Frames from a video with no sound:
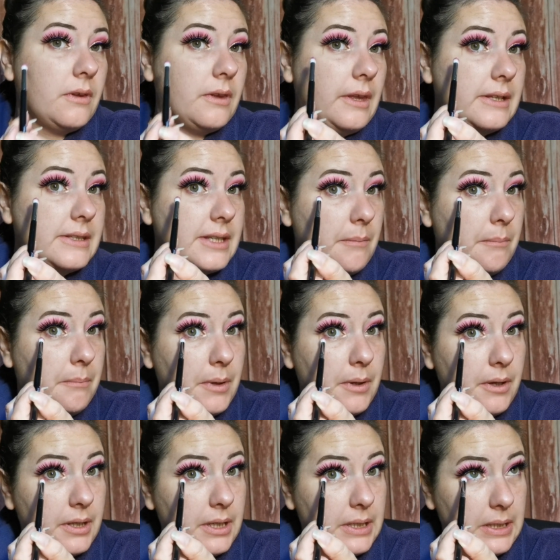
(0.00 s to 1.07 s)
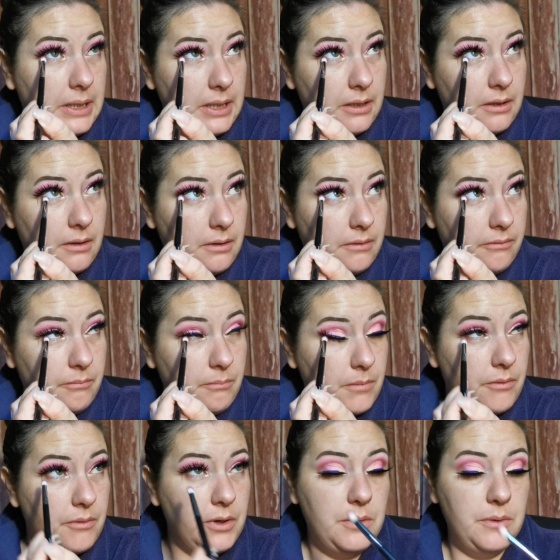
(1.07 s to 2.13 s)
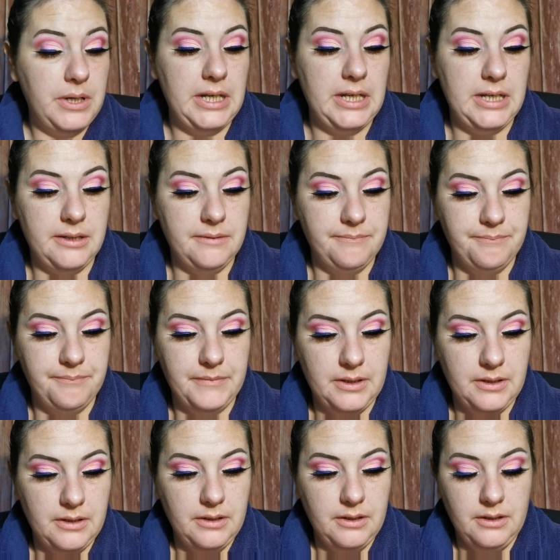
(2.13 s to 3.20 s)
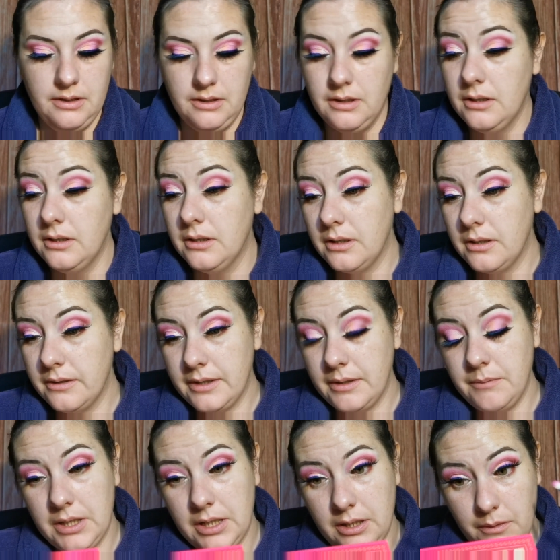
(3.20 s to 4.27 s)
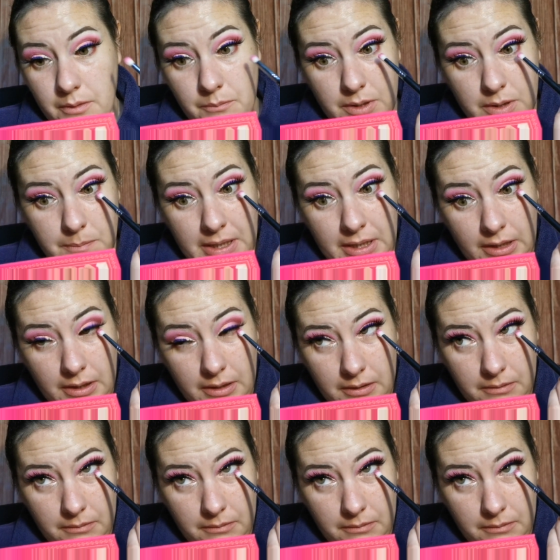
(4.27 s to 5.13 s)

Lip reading: That's that burgundy kind of maroony. Then we're going to go in with the pink.